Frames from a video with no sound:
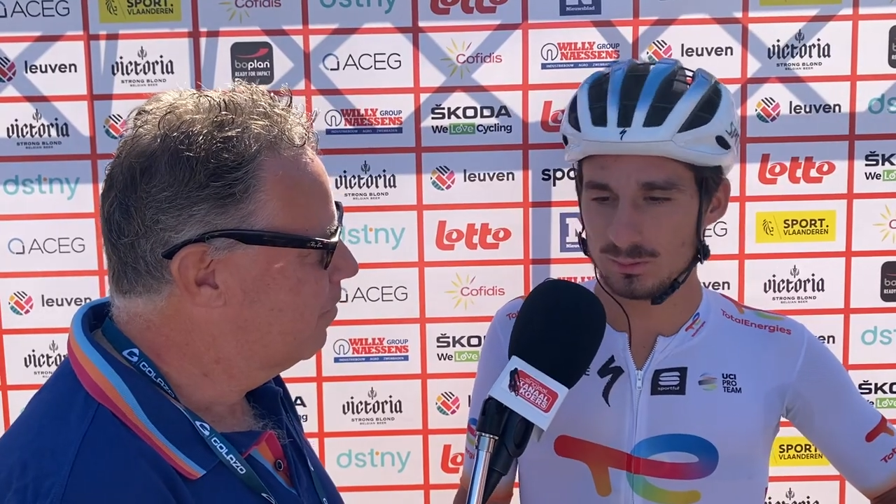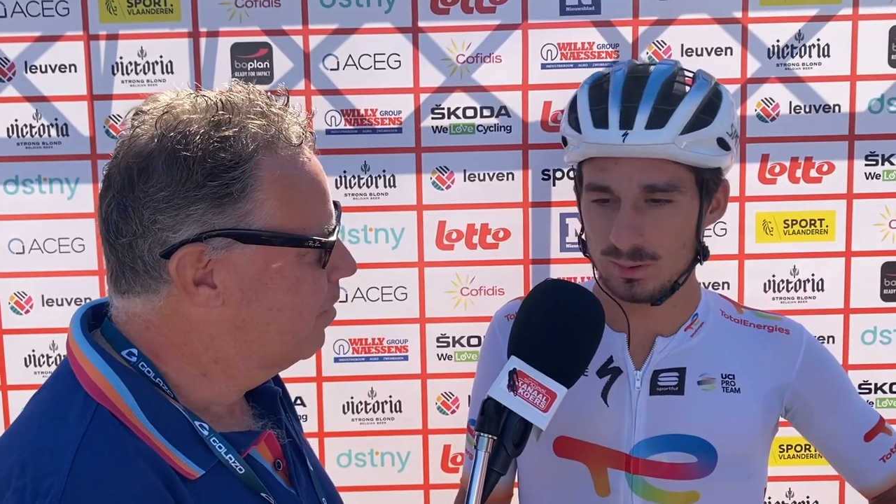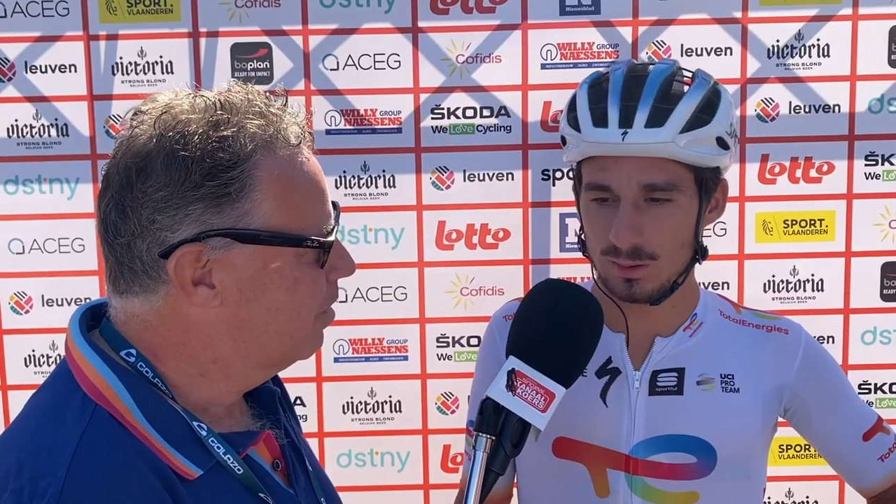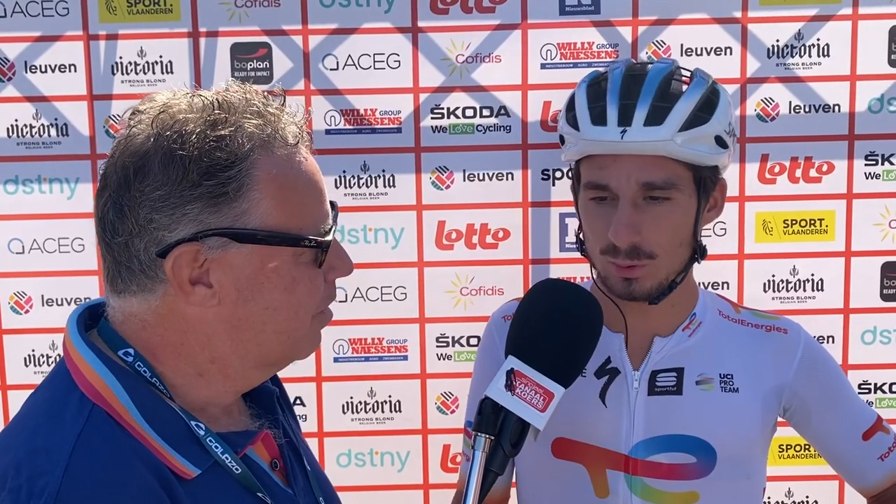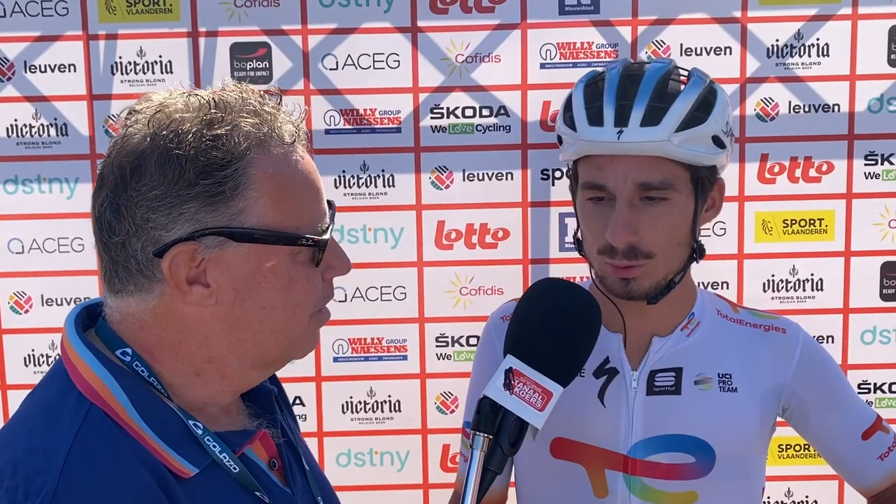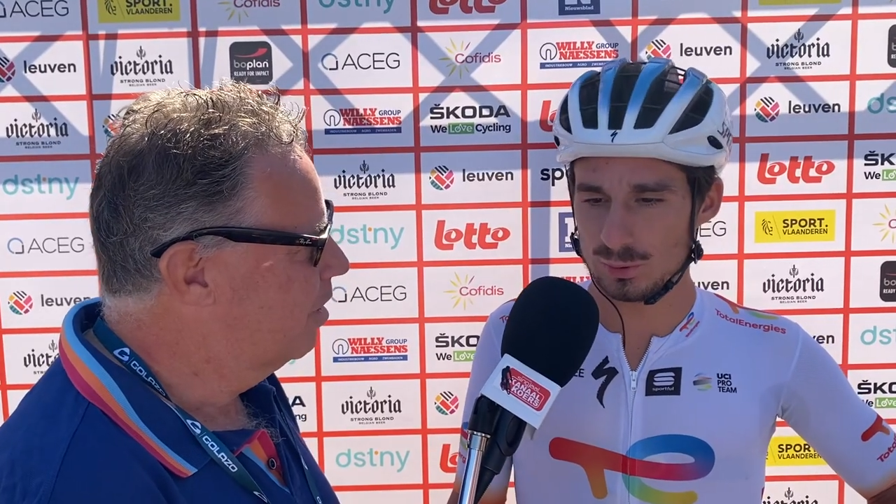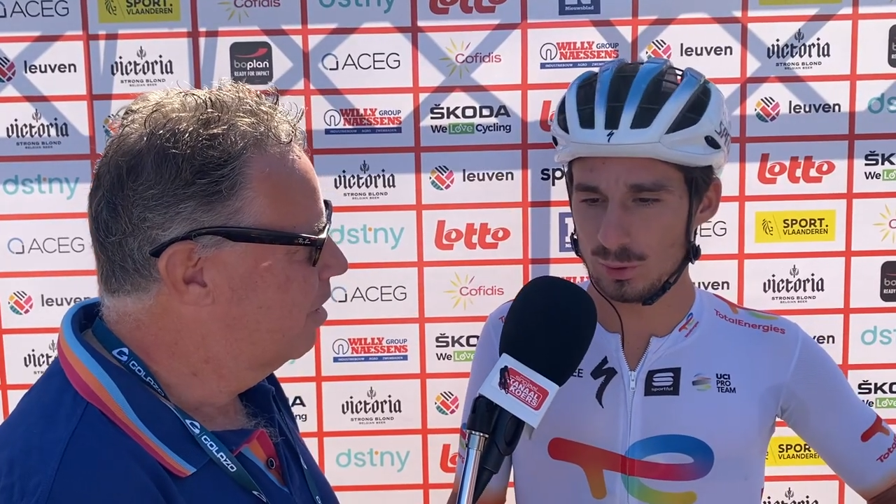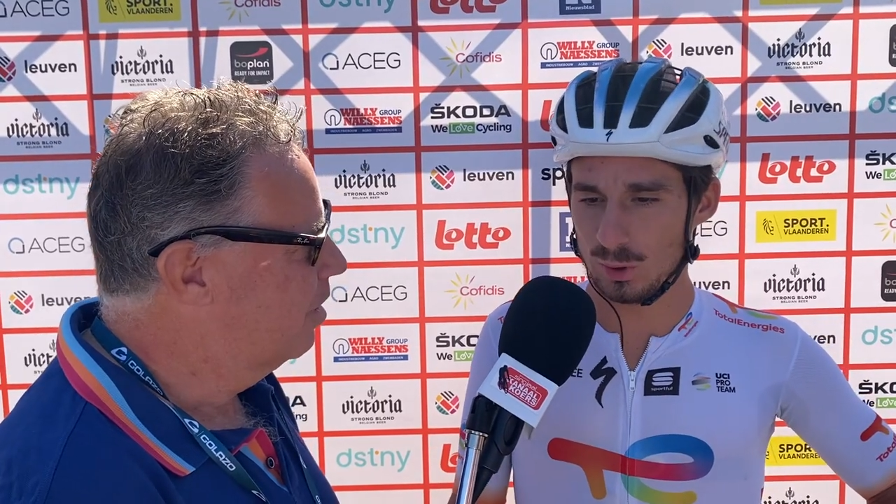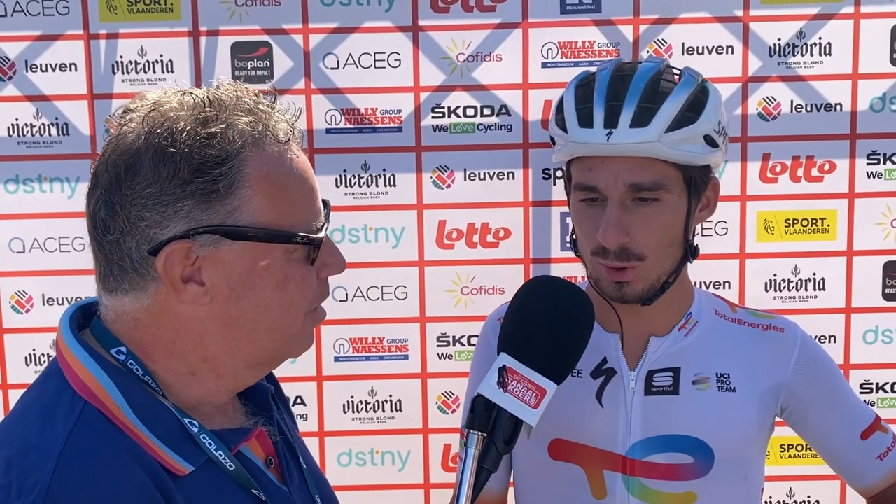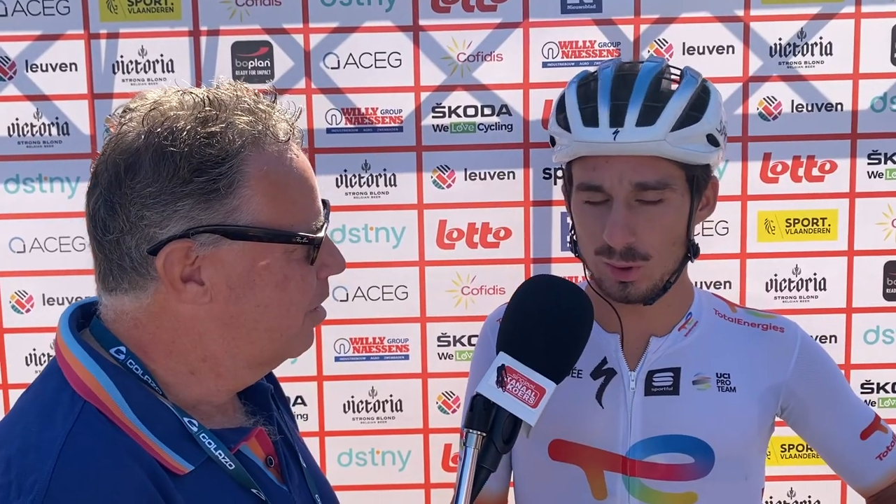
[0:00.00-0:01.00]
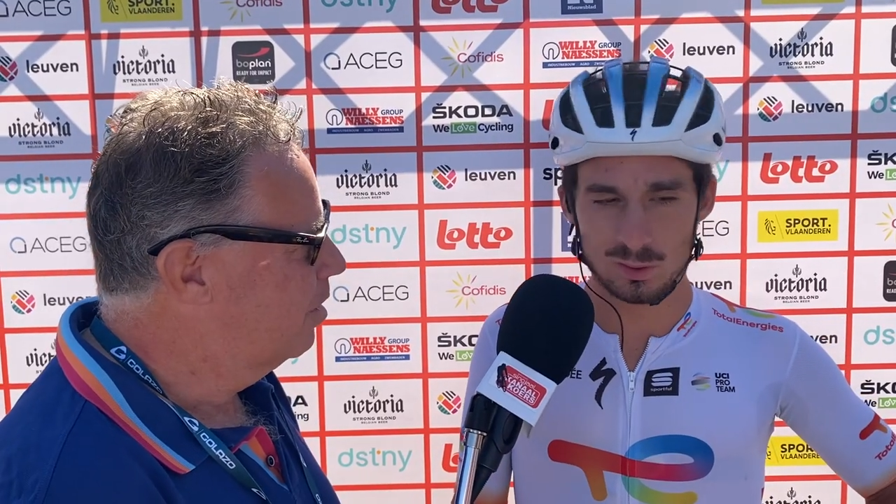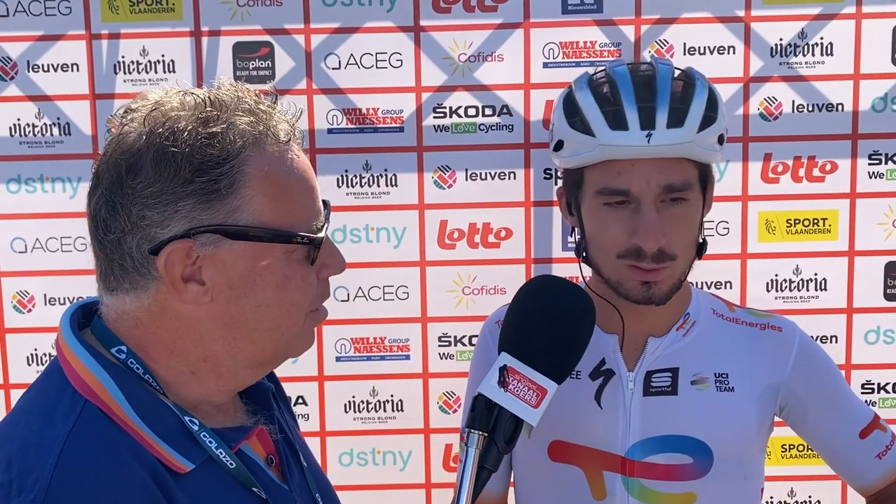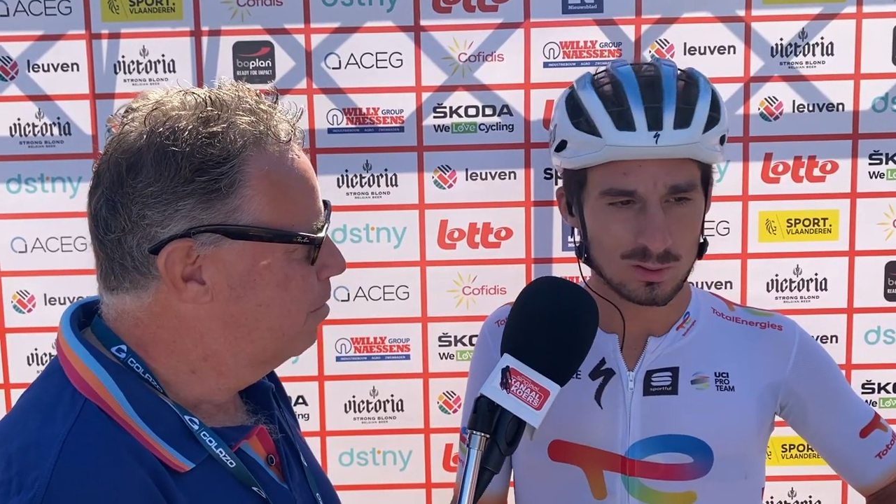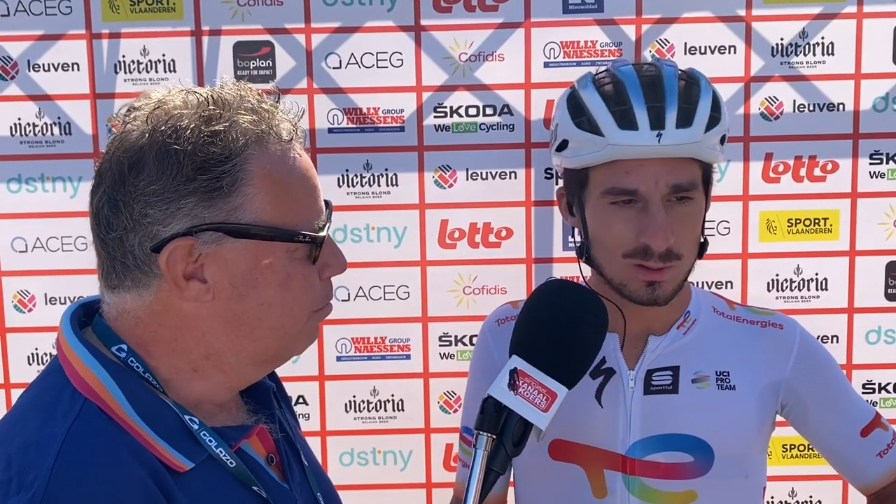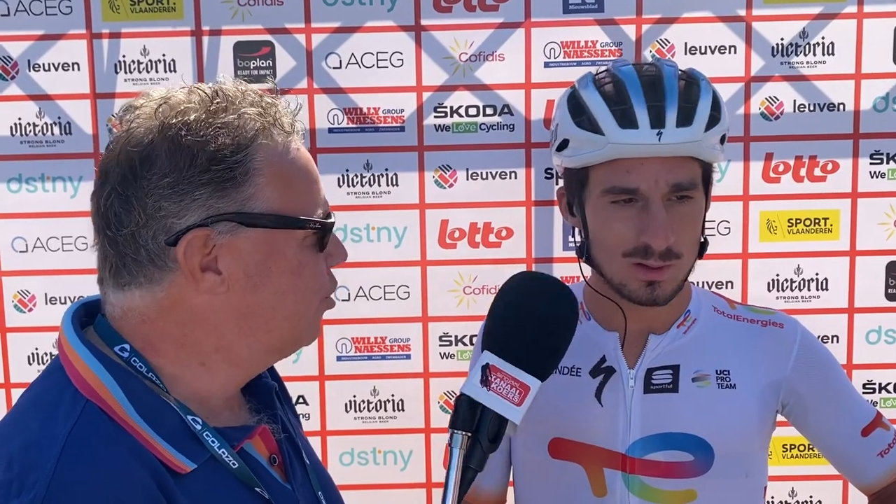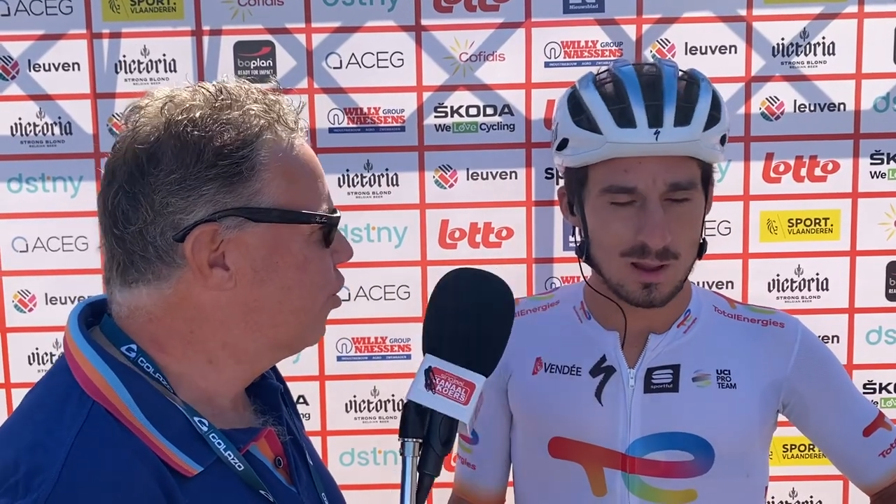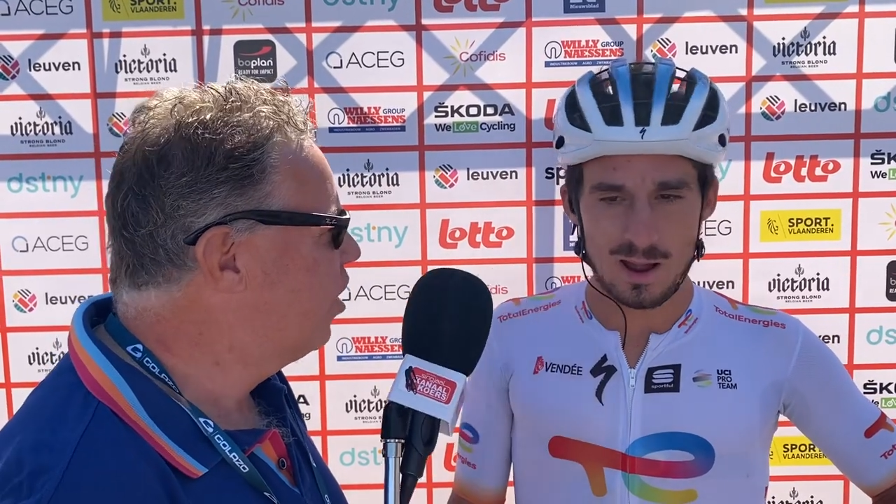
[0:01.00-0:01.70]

Also, but you're